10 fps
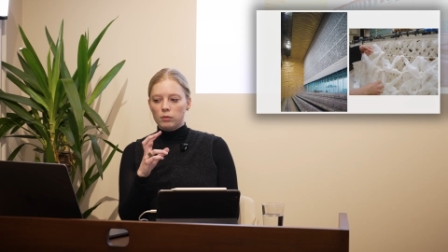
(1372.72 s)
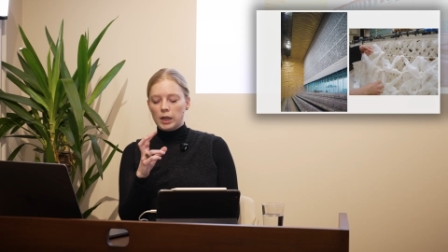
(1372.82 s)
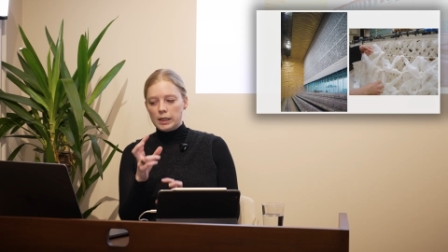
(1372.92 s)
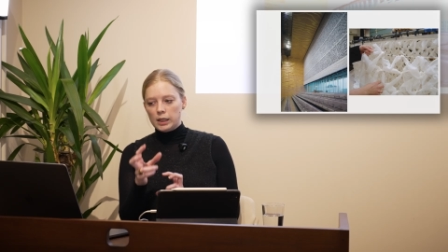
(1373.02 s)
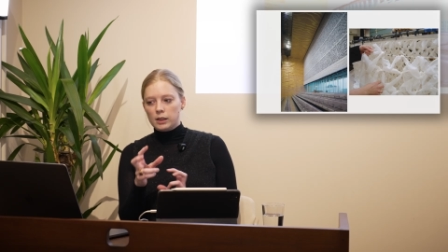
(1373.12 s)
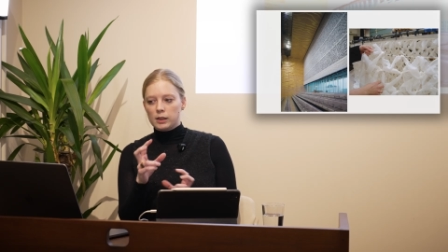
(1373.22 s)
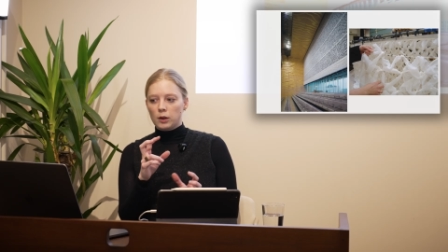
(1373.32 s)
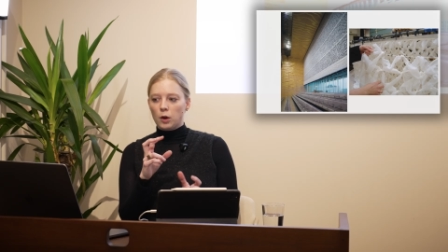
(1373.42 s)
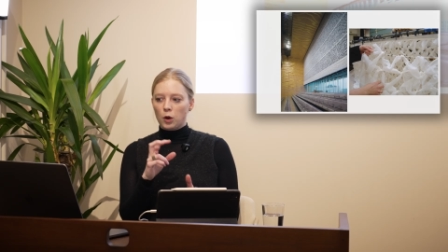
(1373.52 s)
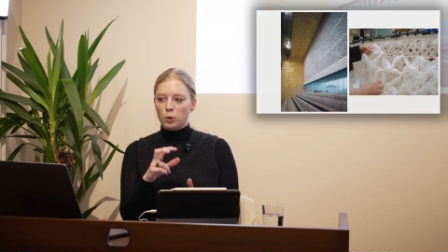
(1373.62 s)
ideas
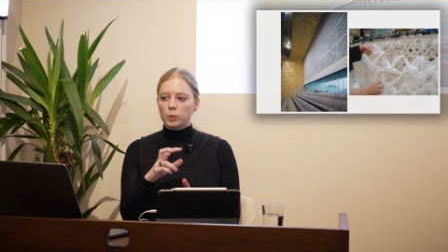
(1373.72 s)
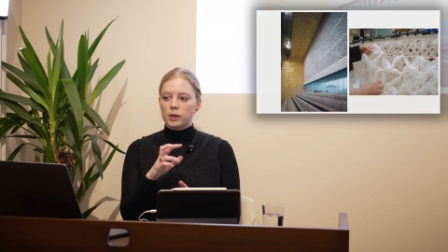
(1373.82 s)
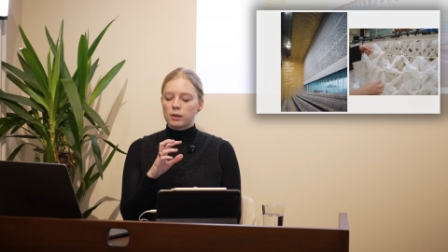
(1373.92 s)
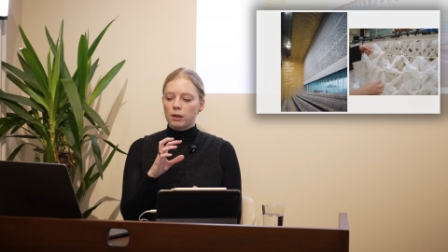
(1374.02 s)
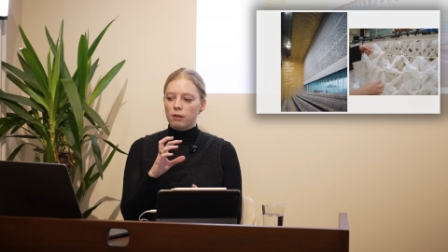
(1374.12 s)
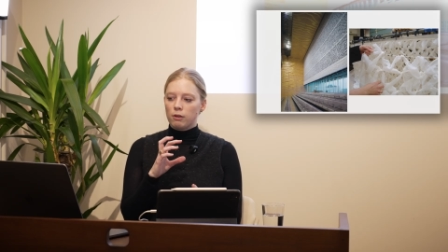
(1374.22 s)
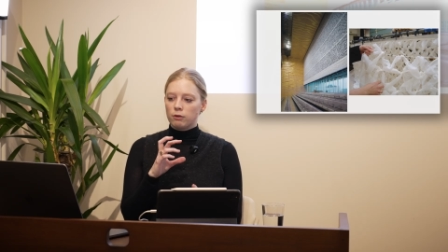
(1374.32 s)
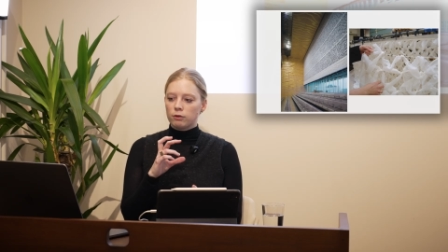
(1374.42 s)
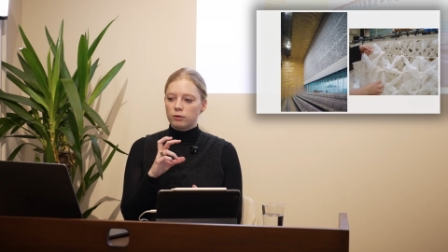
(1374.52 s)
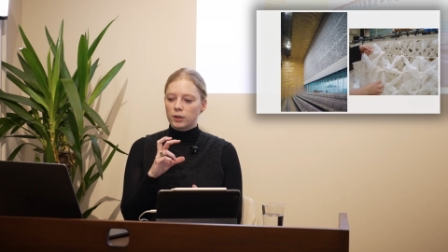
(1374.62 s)
and hopes
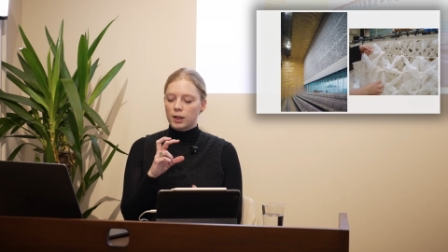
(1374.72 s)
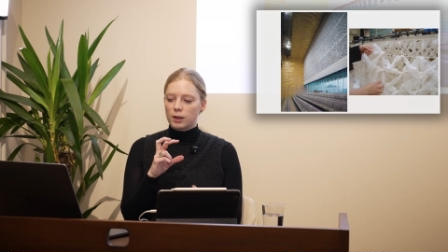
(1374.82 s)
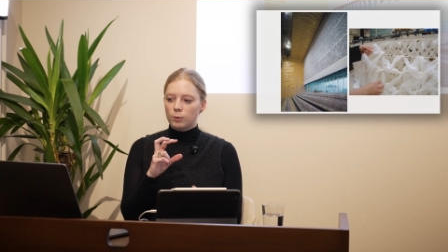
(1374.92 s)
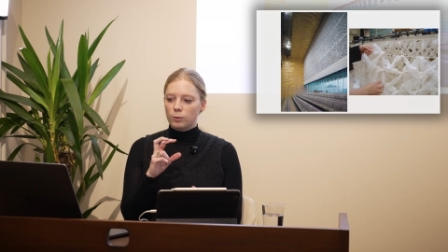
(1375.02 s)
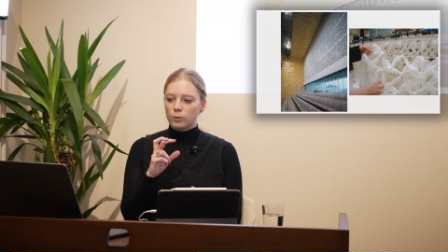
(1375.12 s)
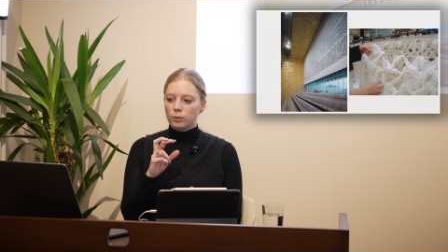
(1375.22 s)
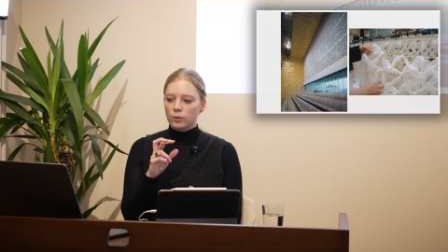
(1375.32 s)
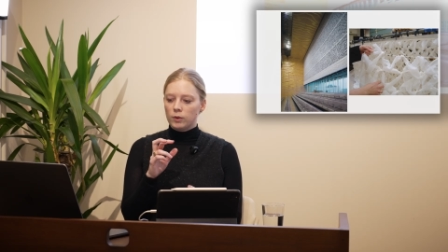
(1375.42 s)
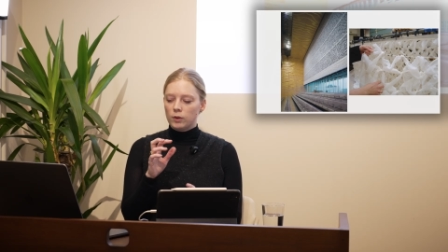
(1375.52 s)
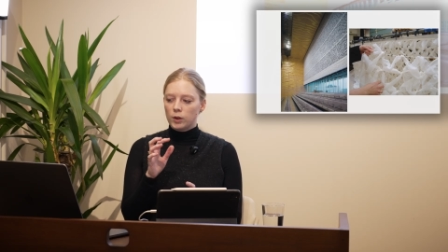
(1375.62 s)
of
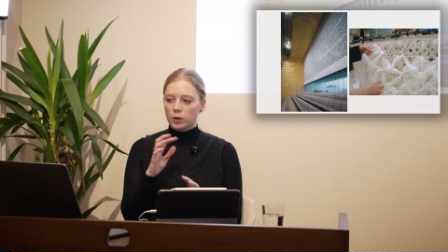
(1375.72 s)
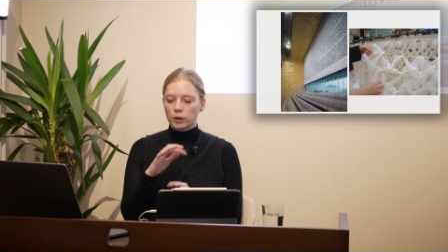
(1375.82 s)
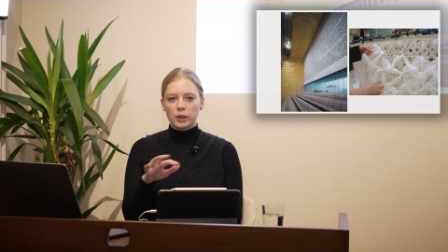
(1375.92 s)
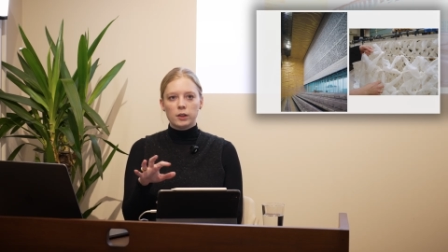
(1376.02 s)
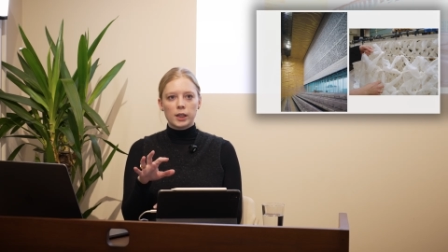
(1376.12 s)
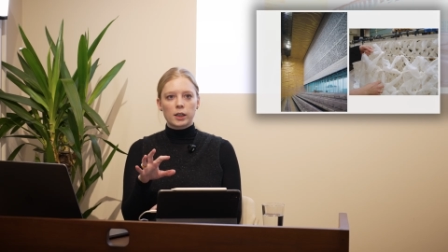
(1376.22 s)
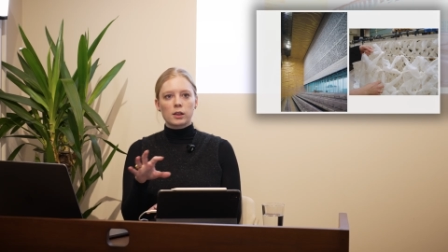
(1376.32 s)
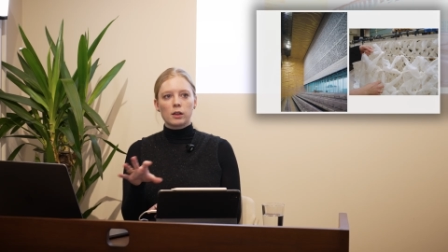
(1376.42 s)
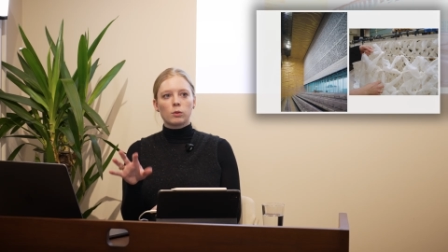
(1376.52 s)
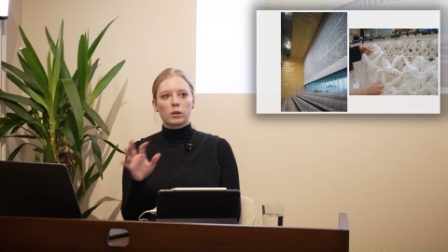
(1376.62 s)
earlier
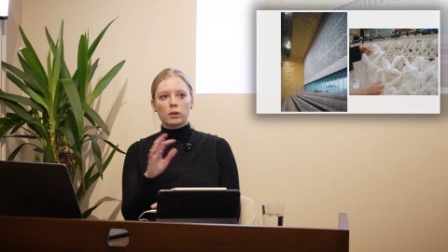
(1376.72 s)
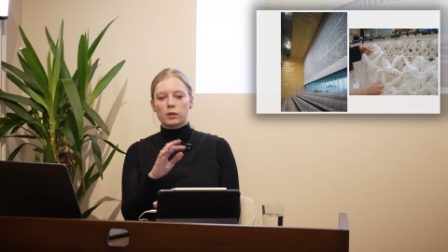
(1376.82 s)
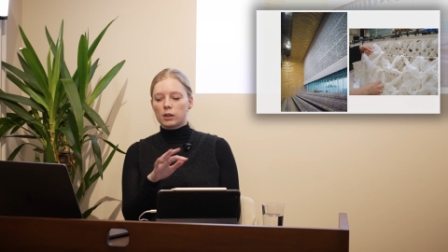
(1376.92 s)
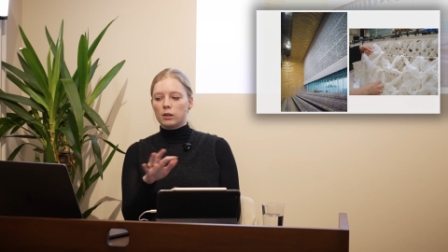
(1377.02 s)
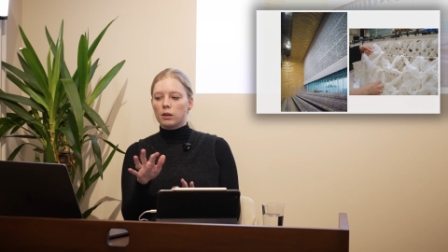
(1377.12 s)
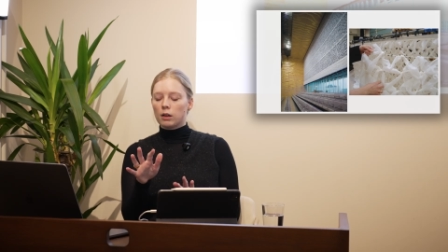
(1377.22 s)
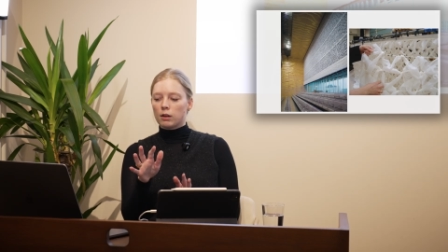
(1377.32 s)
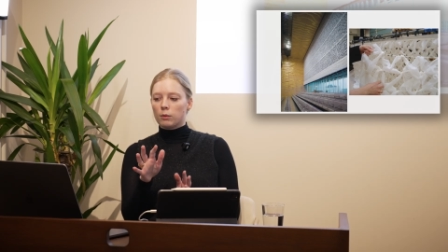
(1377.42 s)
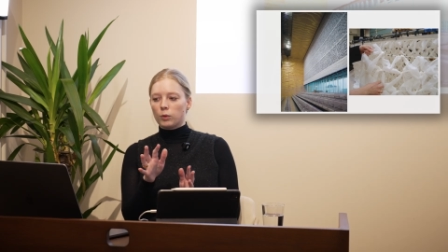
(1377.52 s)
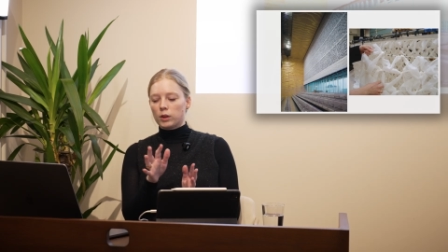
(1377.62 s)
textile workers
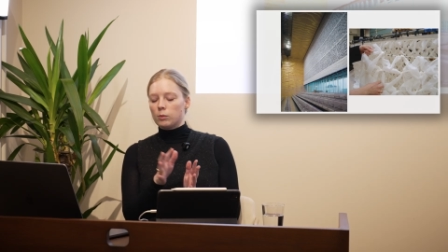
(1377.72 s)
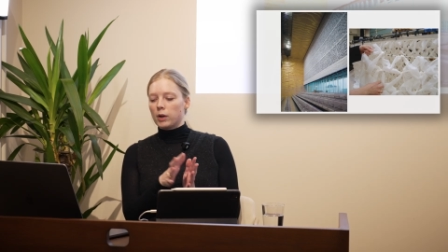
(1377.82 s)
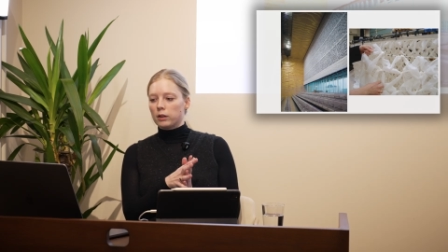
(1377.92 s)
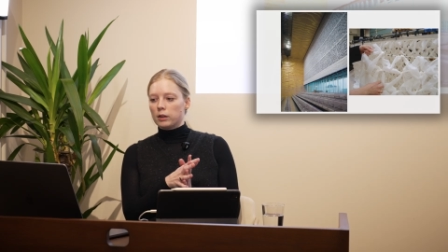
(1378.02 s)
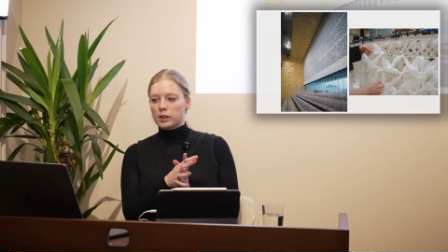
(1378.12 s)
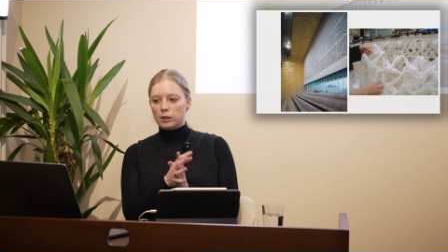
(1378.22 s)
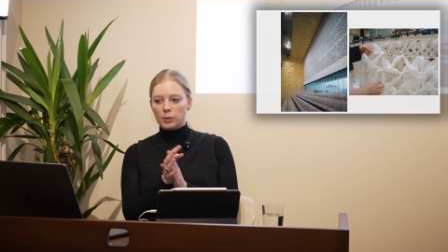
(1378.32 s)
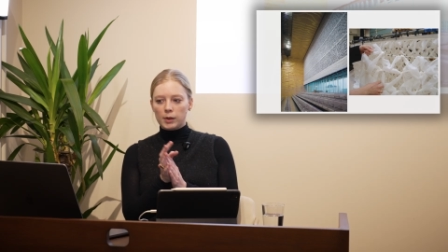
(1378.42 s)
and within modernism.